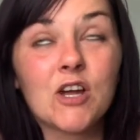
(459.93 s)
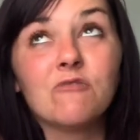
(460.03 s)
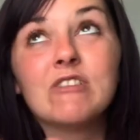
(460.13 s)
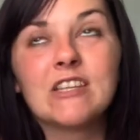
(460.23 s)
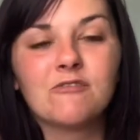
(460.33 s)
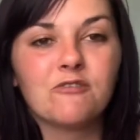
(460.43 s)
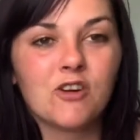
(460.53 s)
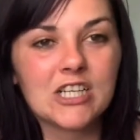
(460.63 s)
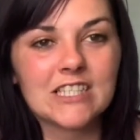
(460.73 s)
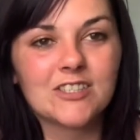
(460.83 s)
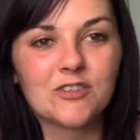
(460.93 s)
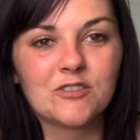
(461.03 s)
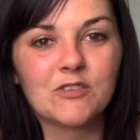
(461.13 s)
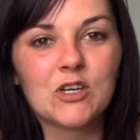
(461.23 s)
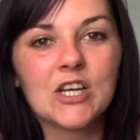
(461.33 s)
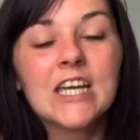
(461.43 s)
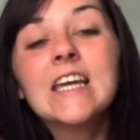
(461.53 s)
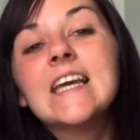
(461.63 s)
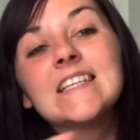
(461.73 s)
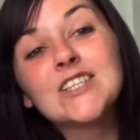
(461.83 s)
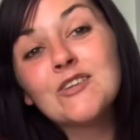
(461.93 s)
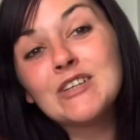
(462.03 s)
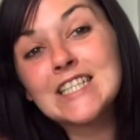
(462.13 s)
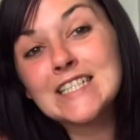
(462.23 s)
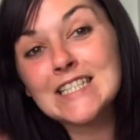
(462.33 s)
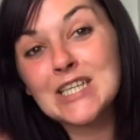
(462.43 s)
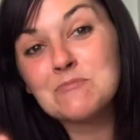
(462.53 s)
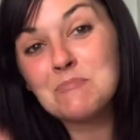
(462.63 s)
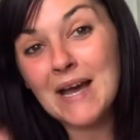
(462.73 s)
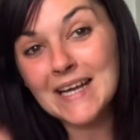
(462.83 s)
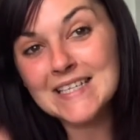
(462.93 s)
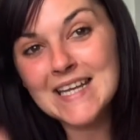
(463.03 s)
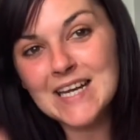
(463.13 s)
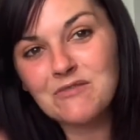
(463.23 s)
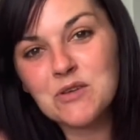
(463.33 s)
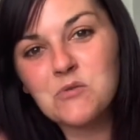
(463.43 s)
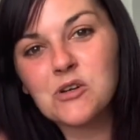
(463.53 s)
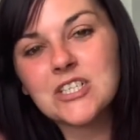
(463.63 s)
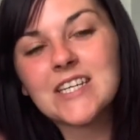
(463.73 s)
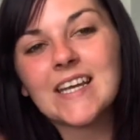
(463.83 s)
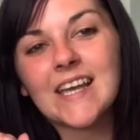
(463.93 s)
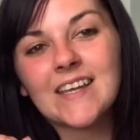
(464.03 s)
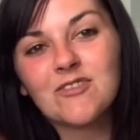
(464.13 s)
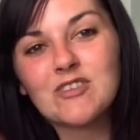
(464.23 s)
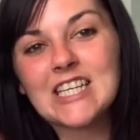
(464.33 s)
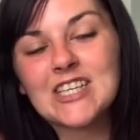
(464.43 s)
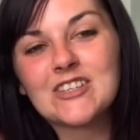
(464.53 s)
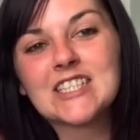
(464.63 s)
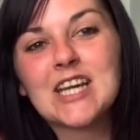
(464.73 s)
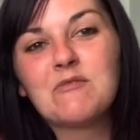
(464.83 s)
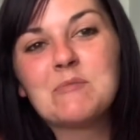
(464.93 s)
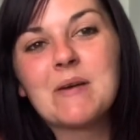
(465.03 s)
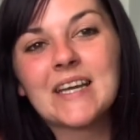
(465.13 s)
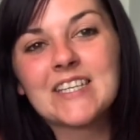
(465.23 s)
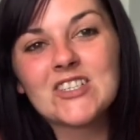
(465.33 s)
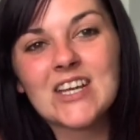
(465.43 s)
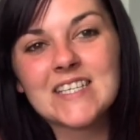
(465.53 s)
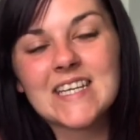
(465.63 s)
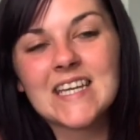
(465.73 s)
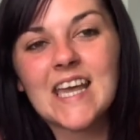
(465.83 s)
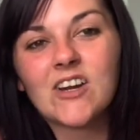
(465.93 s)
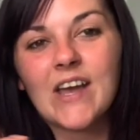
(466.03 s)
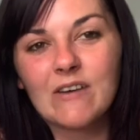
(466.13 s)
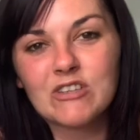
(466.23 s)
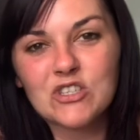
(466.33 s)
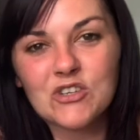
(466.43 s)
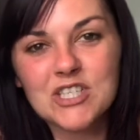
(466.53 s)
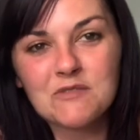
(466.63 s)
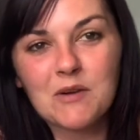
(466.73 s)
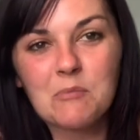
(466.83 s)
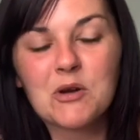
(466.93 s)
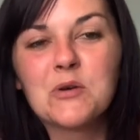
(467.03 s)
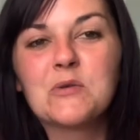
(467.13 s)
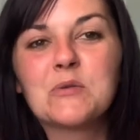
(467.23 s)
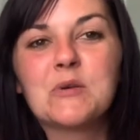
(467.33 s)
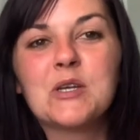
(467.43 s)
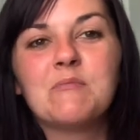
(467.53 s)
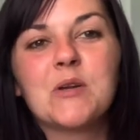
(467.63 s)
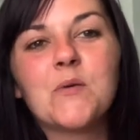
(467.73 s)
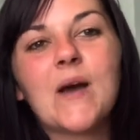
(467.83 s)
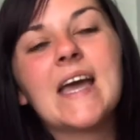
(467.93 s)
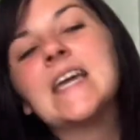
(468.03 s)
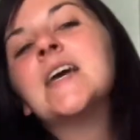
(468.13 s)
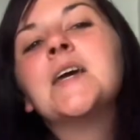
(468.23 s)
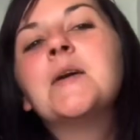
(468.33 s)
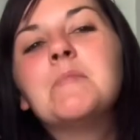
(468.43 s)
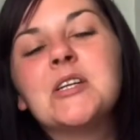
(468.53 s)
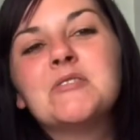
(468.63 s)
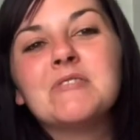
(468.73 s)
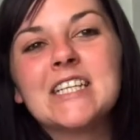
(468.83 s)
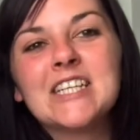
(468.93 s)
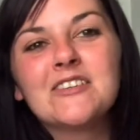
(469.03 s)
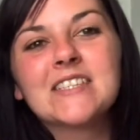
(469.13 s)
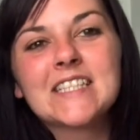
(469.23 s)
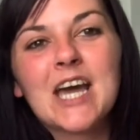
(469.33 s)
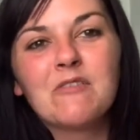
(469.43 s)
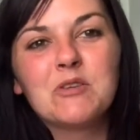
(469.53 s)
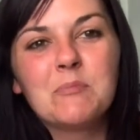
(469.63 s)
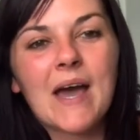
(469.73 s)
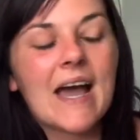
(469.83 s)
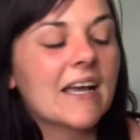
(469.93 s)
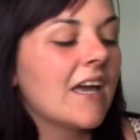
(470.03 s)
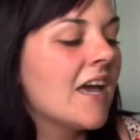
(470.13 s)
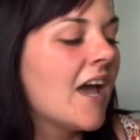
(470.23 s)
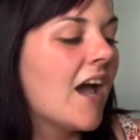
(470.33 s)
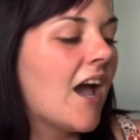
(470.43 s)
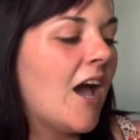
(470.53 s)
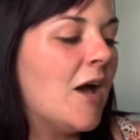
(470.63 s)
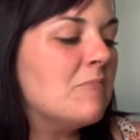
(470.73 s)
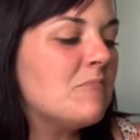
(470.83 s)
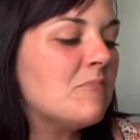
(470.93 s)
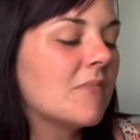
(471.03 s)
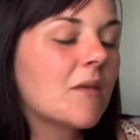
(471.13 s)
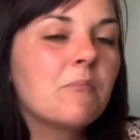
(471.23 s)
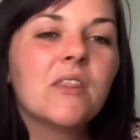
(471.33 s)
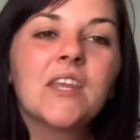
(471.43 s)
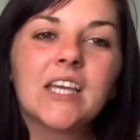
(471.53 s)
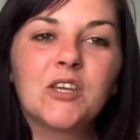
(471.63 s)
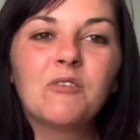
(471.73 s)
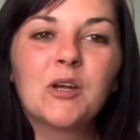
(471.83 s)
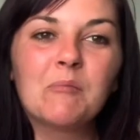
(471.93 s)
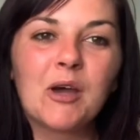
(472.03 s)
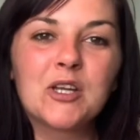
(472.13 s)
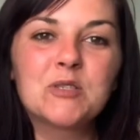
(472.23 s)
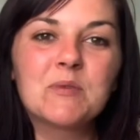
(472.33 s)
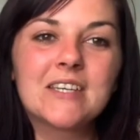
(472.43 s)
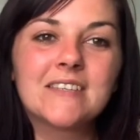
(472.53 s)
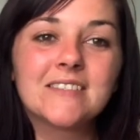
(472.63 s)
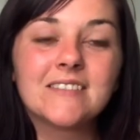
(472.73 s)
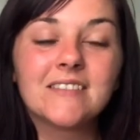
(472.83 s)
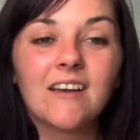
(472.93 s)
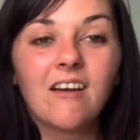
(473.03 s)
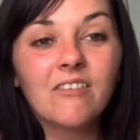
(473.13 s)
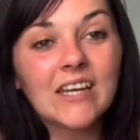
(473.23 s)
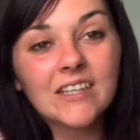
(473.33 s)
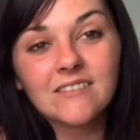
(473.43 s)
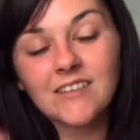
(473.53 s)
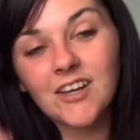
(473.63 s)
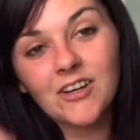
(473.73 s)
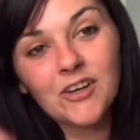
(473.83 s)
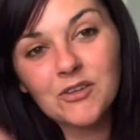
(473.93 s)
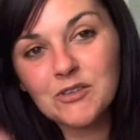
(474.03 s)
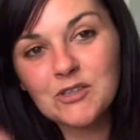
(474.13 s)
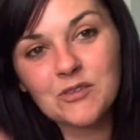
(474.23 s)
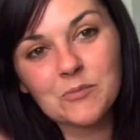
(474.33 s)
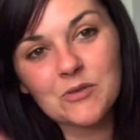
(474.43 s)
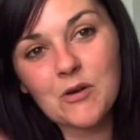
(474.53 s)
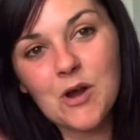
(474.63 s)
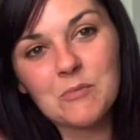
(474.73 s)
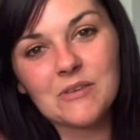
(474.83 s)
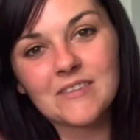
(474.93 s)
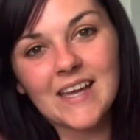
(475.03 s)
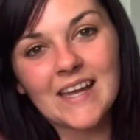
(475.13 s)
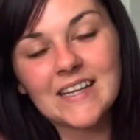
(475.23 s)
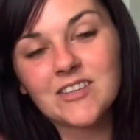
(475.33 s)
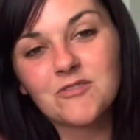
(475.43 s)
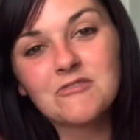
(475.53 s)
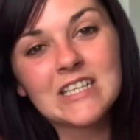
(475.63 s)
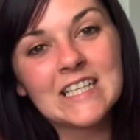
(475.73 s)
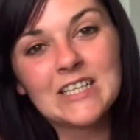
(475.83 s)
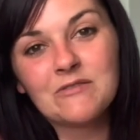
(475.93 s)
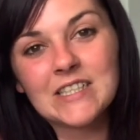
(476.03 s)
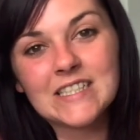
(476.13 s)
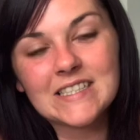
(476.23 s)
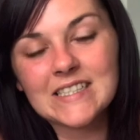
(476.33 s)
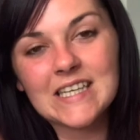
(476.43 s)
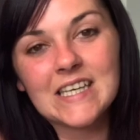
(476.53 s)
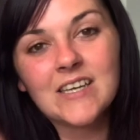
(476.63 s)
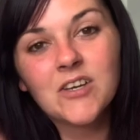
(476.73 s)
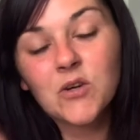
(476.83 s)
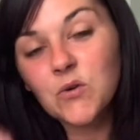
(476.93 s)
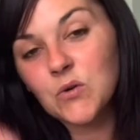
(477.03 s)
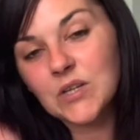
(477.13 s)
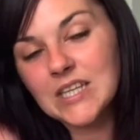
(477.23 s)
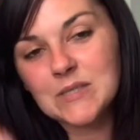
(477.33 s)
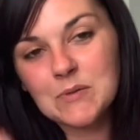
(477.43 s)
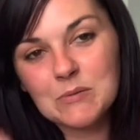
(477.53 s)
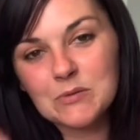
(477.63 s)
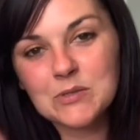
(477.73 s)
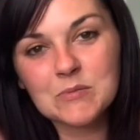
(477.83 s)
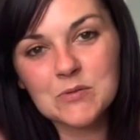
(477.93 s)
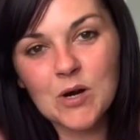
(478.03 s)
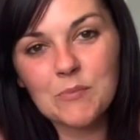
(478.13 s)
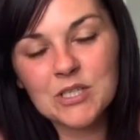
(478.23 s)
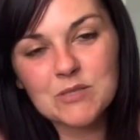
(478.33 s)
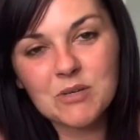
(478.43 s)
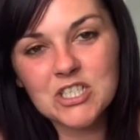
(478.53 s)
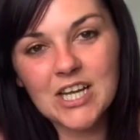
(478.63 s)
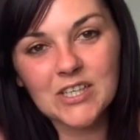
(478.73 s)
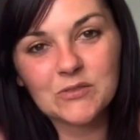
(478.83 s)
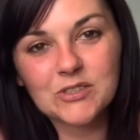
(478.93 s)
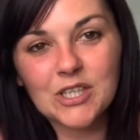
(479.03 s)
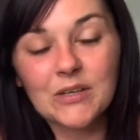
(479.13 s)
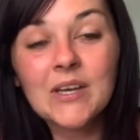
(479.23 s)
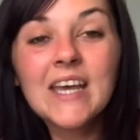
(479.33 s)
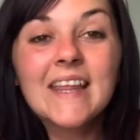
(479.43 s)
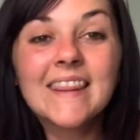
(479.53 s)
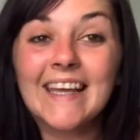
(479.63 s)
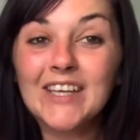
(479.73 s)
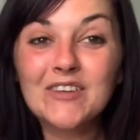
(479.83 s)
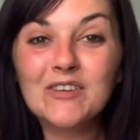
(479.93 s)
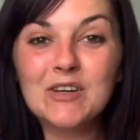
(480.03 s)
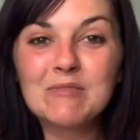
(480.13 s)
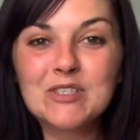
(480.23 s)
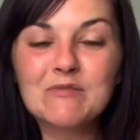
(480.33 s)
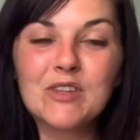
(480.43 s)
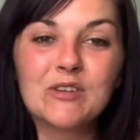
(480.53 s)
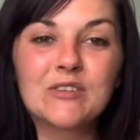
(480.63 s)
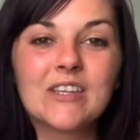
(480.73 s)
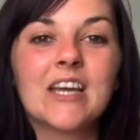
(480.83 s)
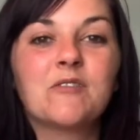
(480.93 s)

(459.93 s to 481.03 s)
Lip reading: recent Friday Sews vlog. It's lovely to see you back, Adele, if you're watching. It's really nice to have you back and chatting again. I have enjoyed your fabric hauls while you've been away, but it's really nice to have you back. But thank you very much, because I've had a load of new subscribers, and it's really lovely to see all of these people subscribing to my channel. So thank you very much for those that have